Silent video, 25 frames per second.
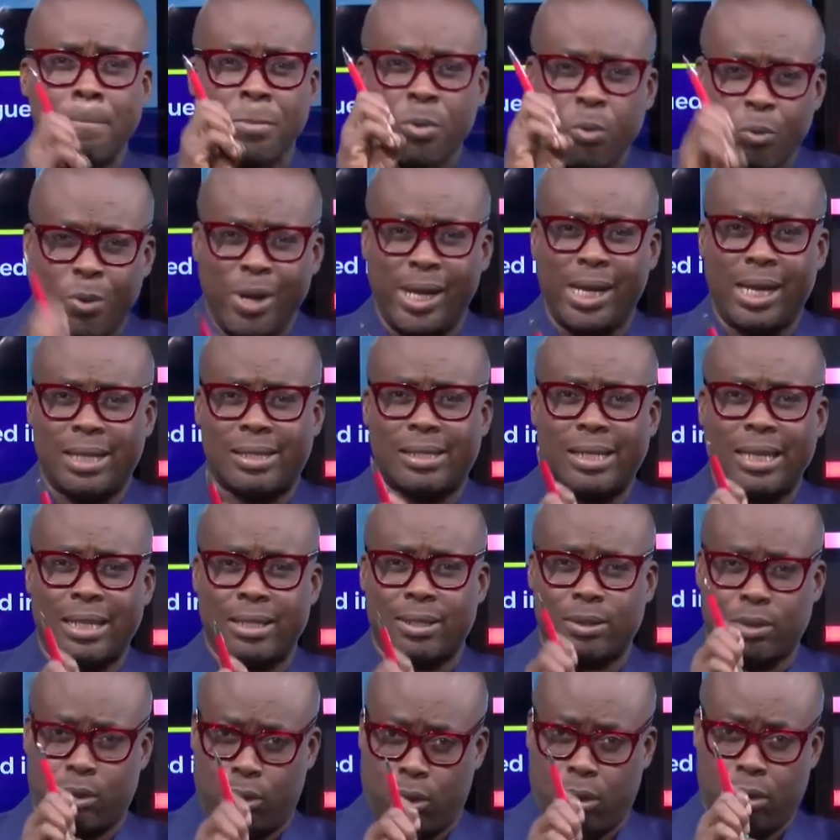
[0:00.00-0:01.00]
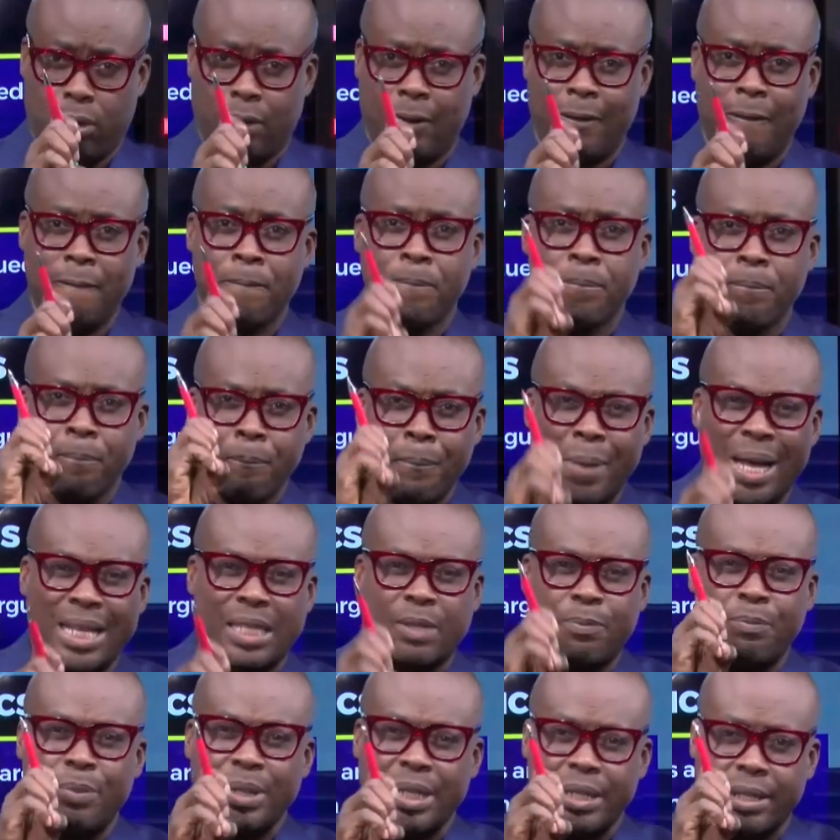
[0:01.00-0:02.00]
Winner takes all
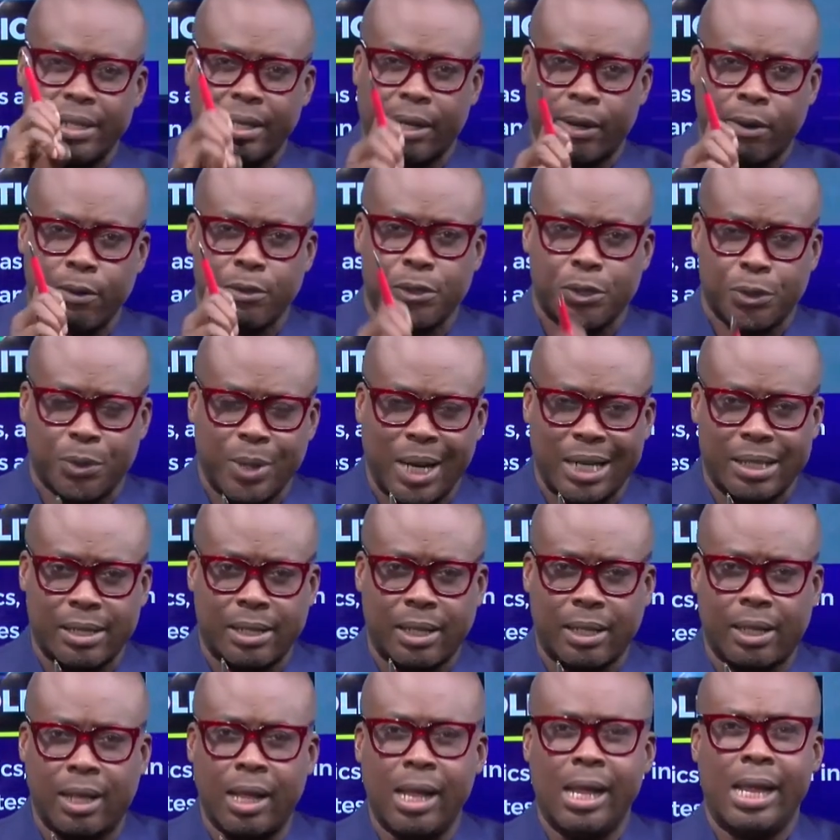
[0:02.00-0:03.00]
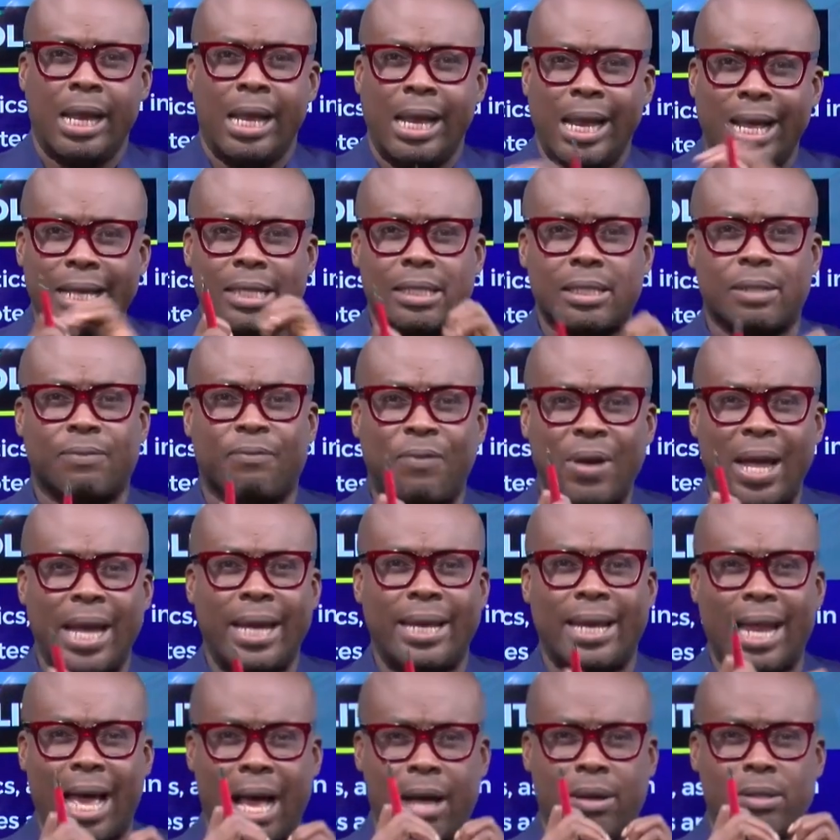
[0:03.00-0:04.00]
must be deconstructed. Let's
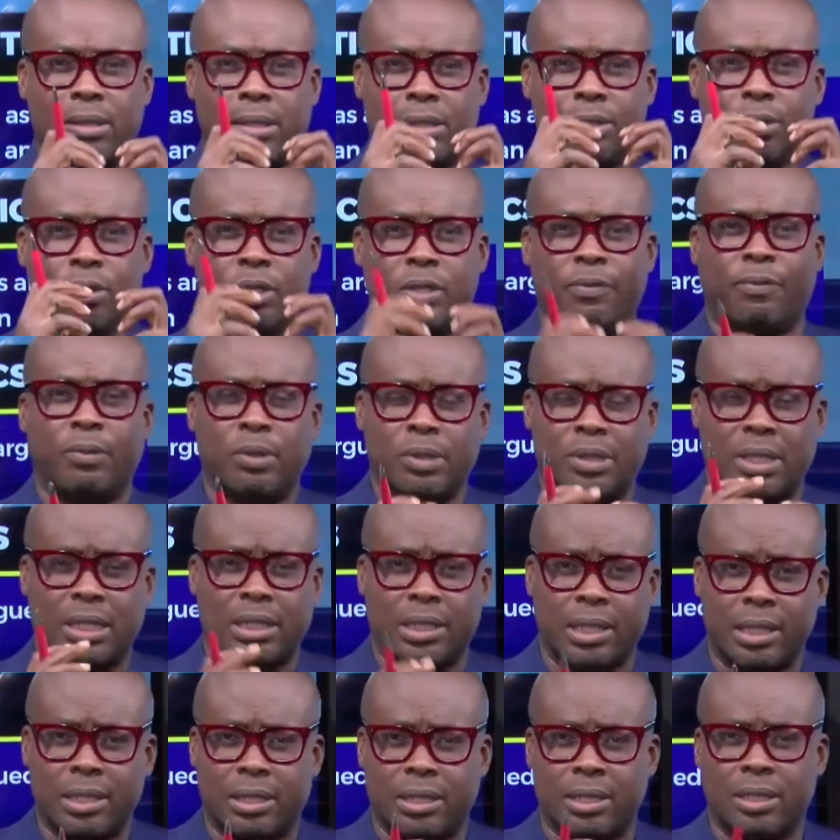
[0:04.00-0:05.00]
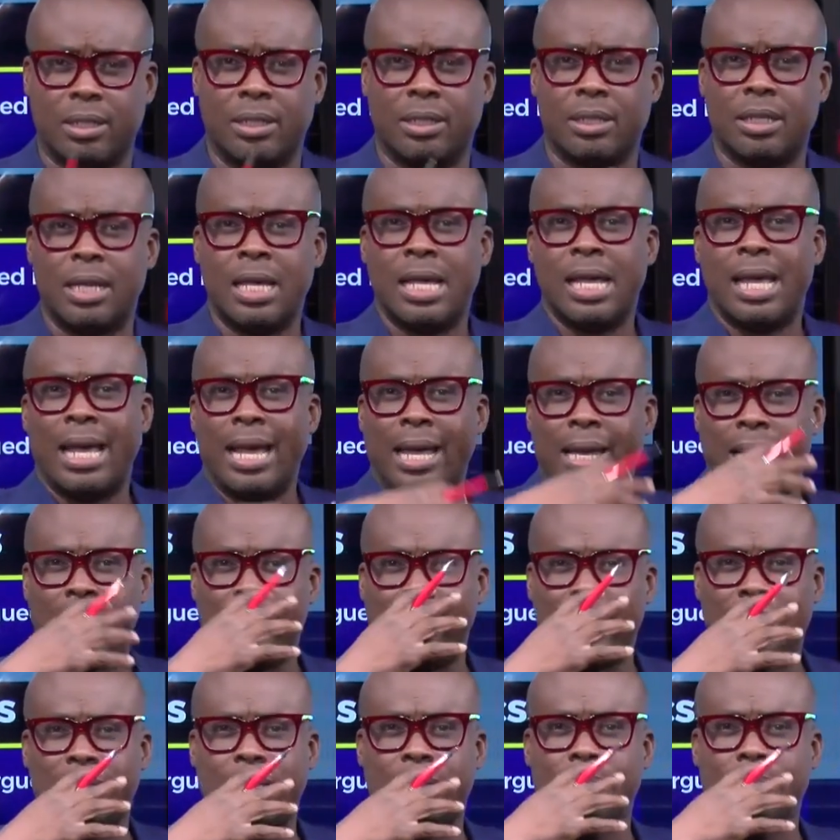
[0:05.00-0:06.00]
find out useful suggestions and let's